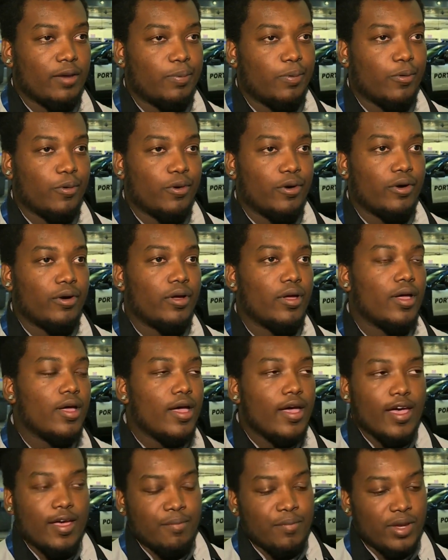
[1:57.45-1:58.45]
airport
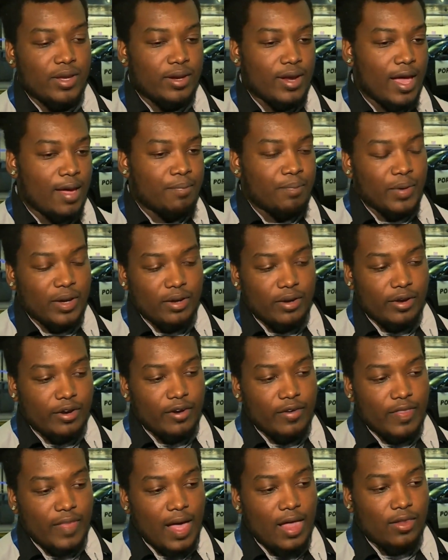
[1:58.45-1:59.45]
and me not being
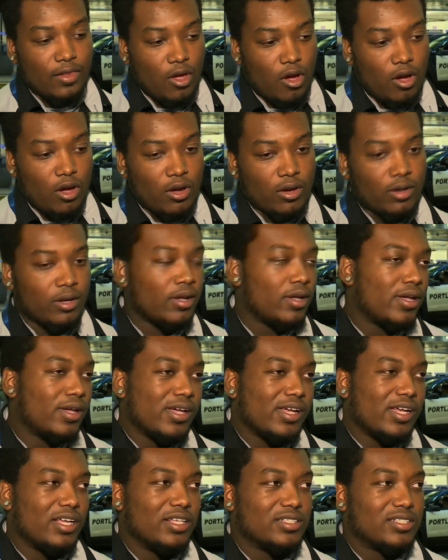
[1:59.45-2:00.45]
here that long,
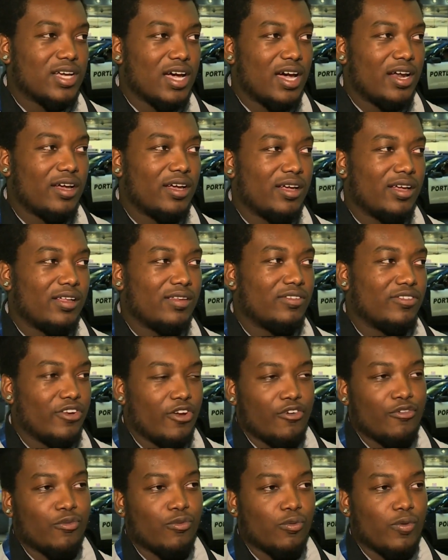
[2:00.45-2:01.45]
it's kind of nerve